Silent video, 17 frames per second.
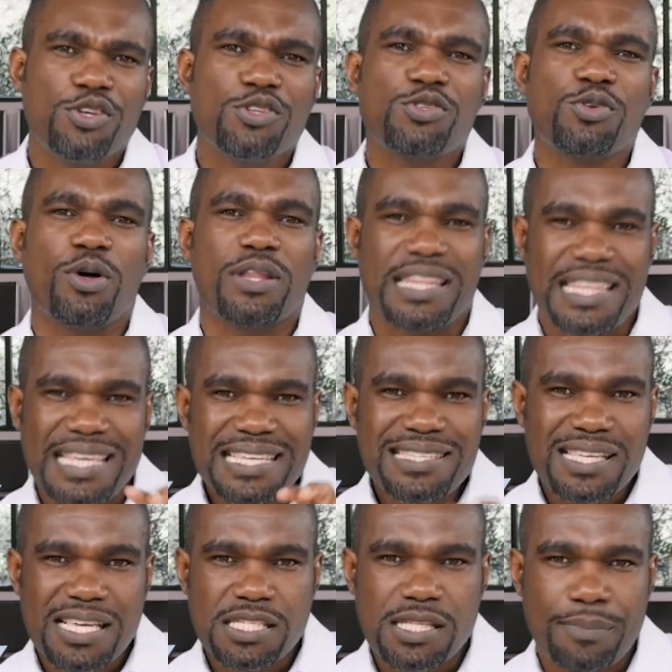So
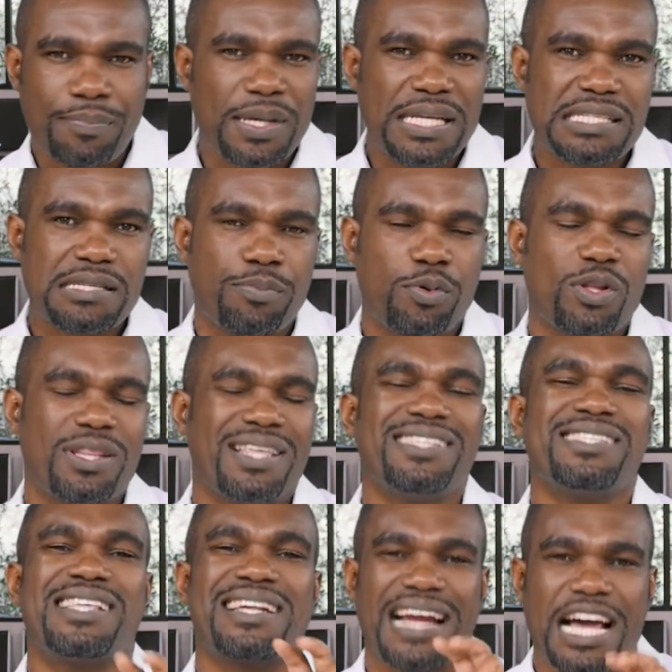this is the principle.
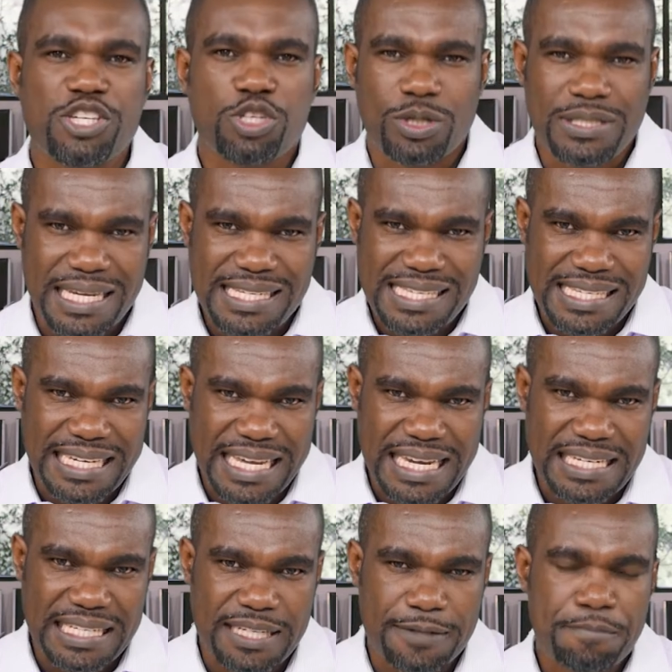This is the ratio
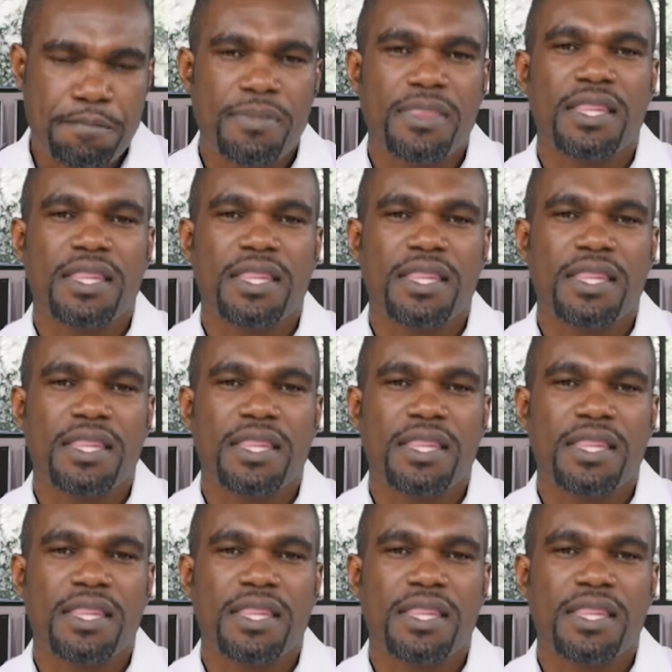decidendi.